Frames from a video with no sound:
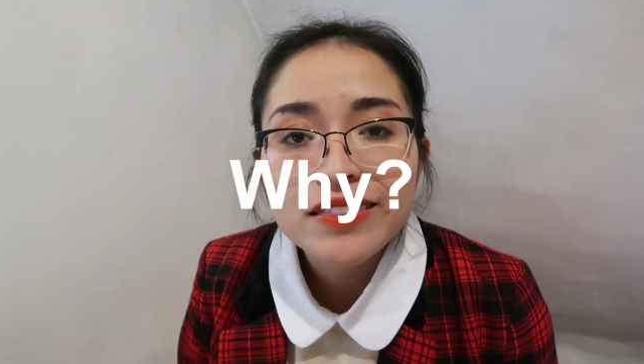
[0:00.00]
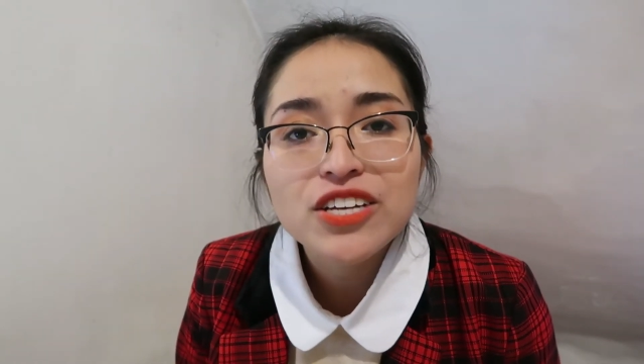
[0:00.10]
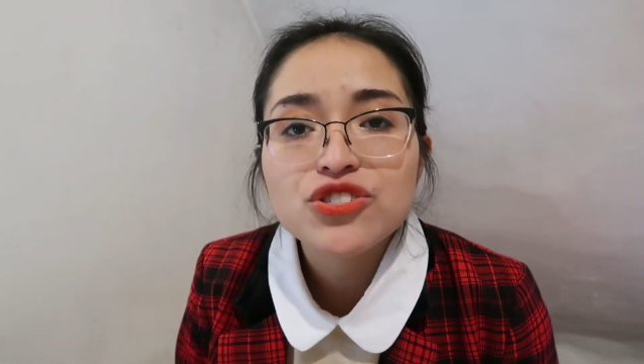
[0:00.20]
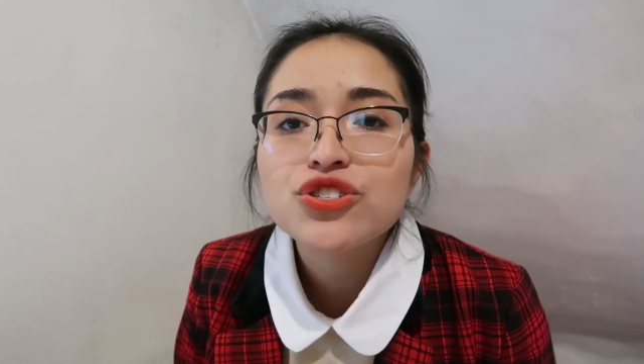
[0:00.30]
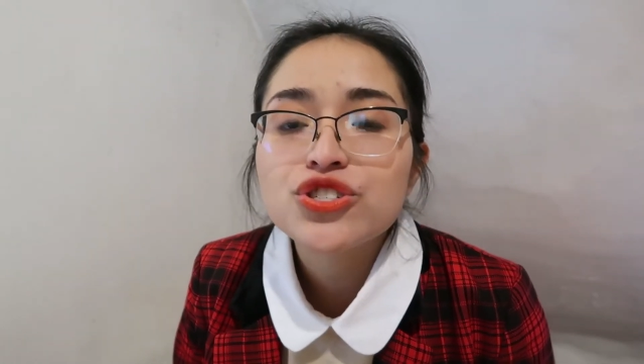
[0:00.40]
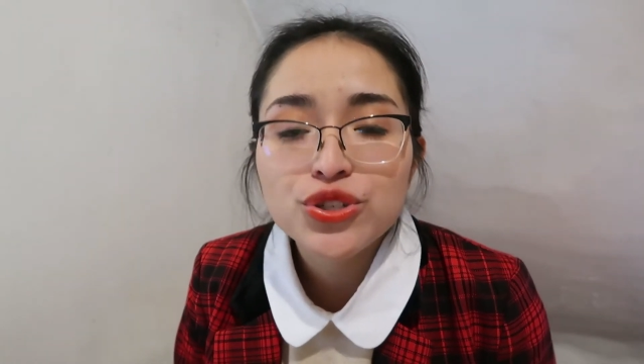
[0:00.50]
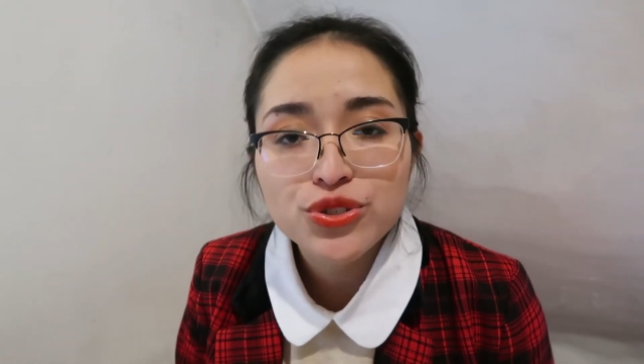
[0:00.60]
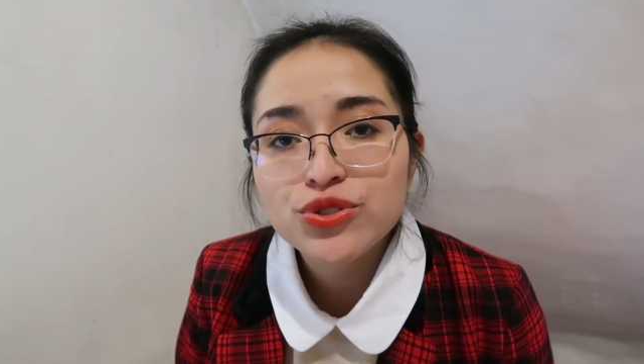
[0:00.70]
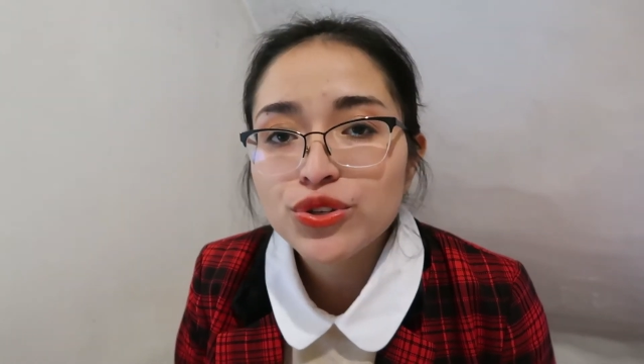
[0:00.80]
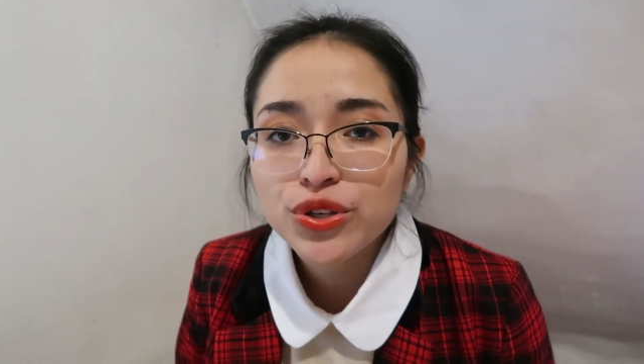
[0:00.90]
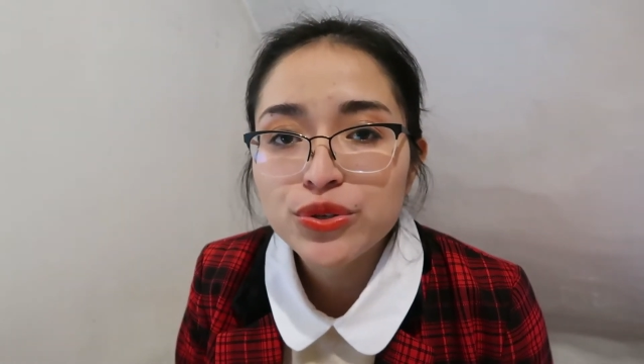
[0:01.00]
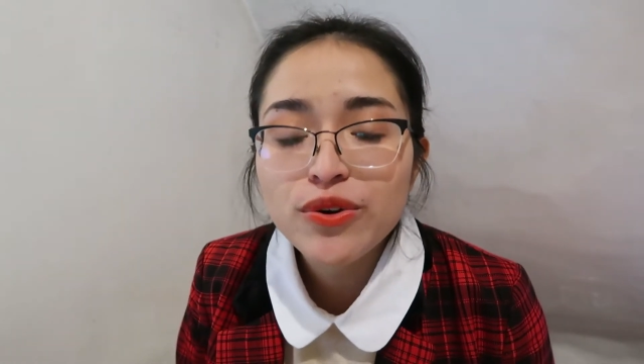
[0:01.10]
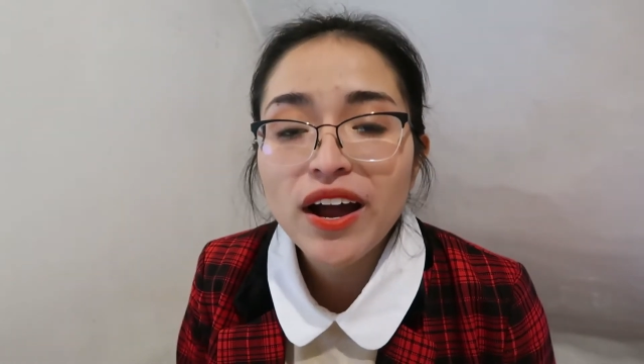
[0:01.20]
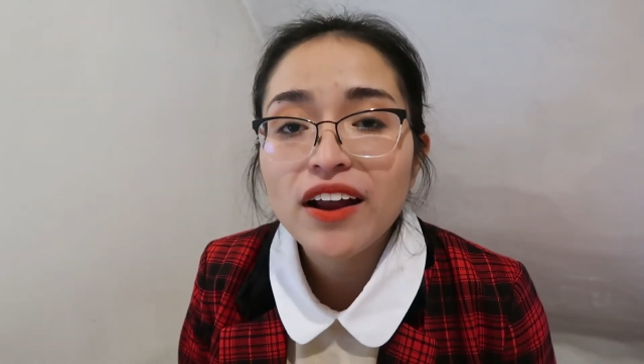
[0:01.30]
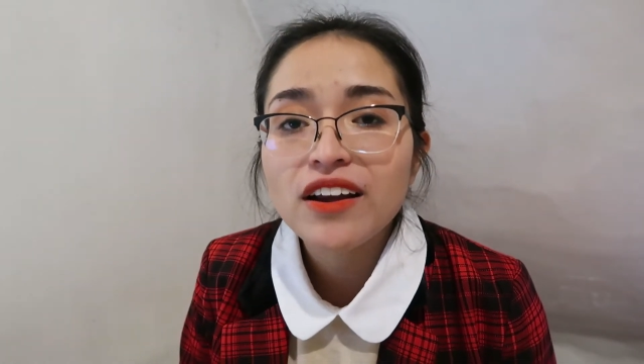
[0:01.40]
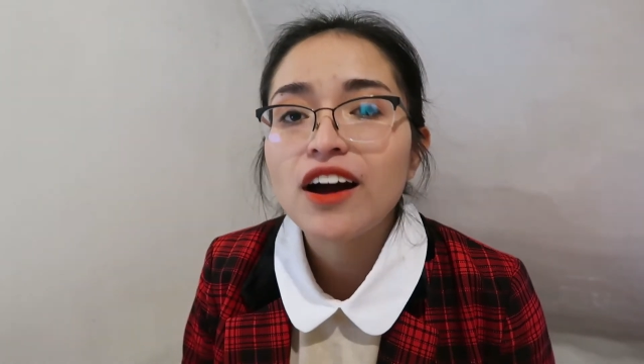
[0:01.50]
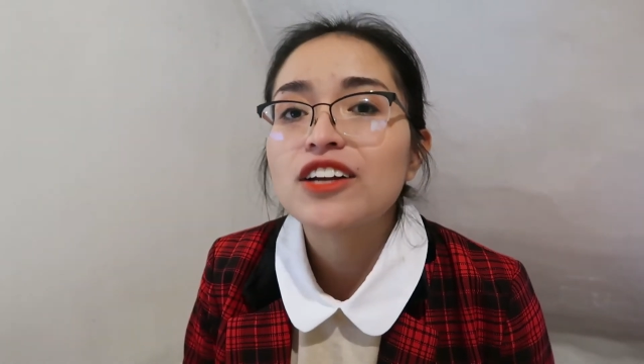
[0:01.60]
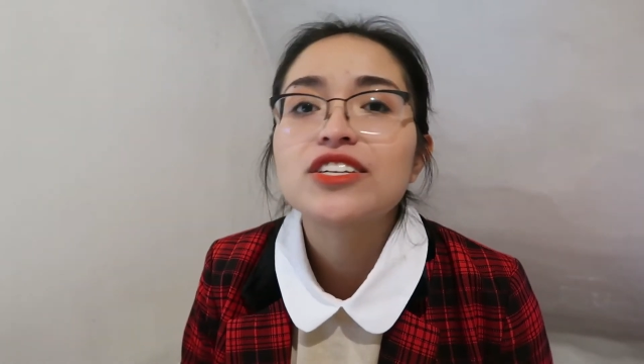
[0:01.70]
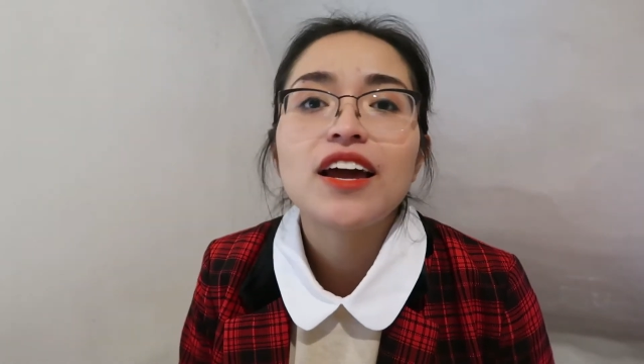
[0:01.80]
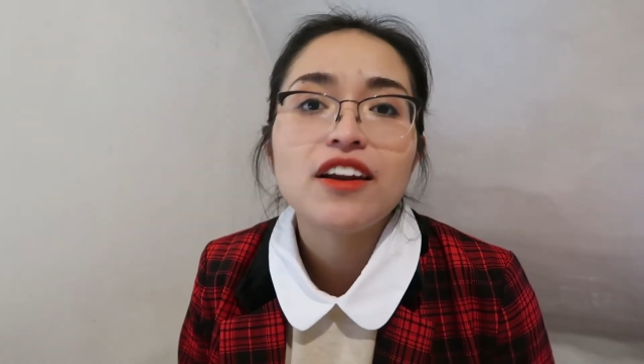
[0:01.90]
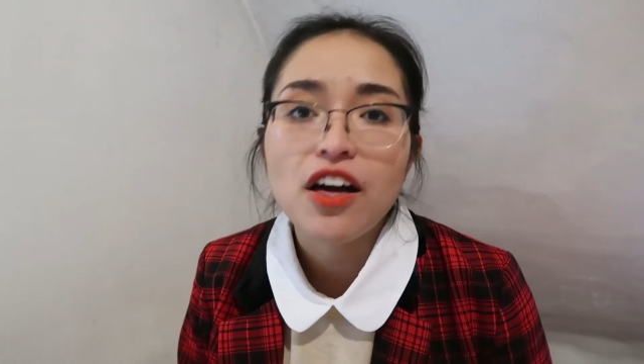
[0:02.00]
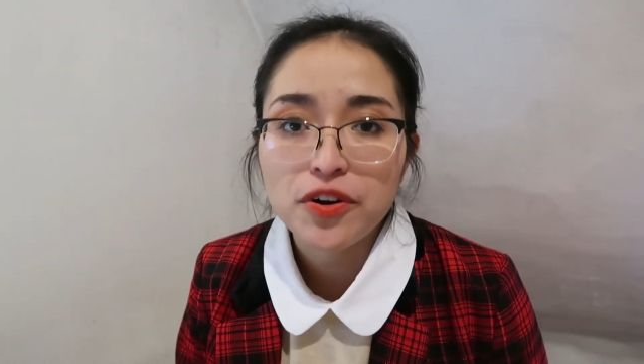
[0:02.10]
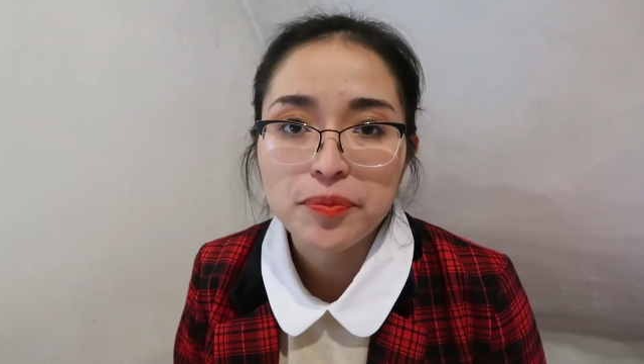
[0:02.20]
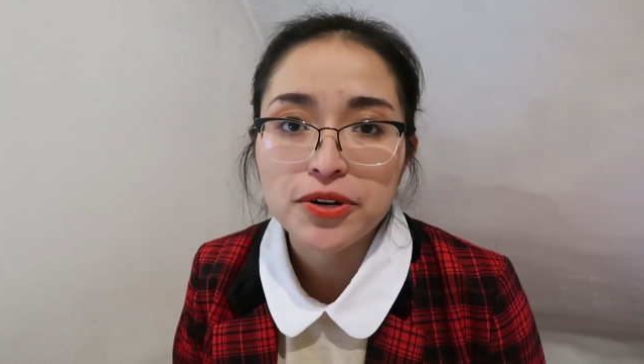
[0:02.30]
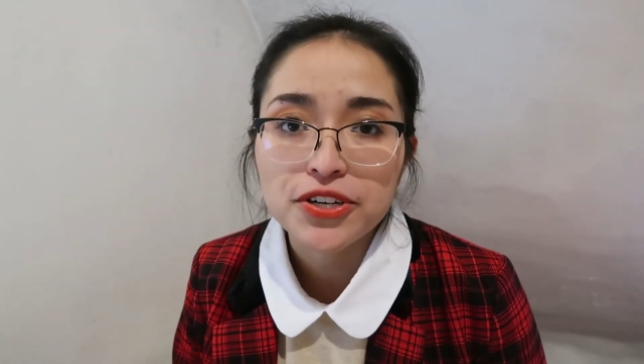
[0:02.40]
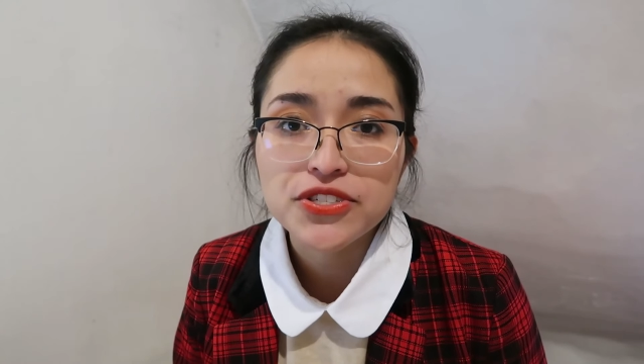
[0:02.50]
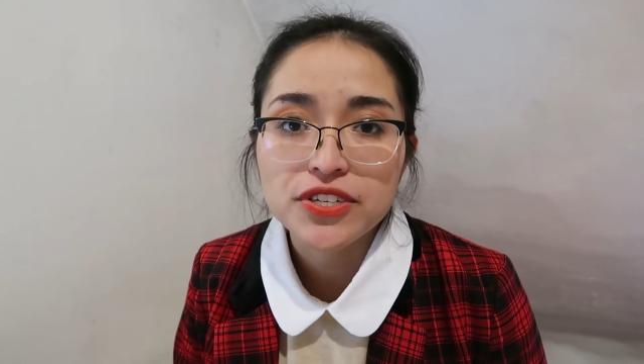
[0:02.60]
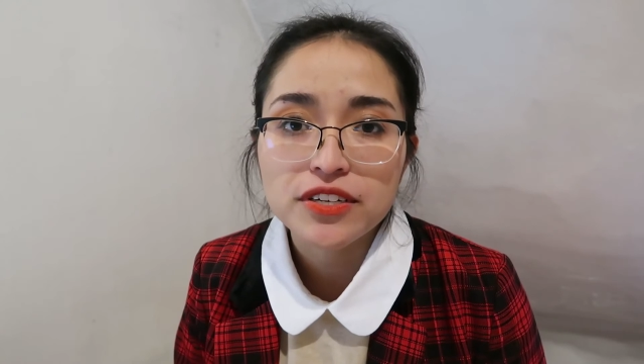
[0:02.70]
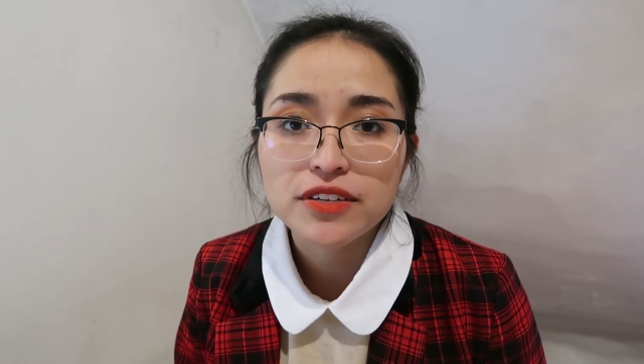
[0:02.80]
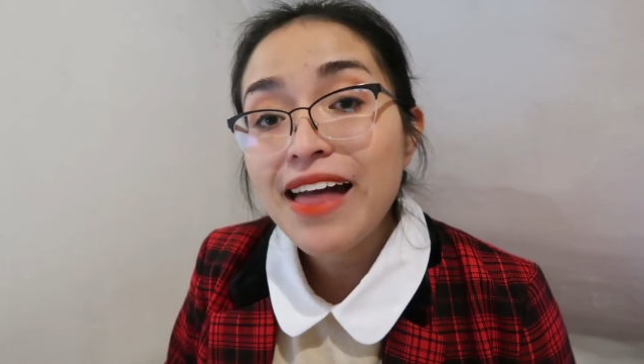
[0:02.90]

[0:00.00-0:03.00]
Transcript: they should choose you and not another person.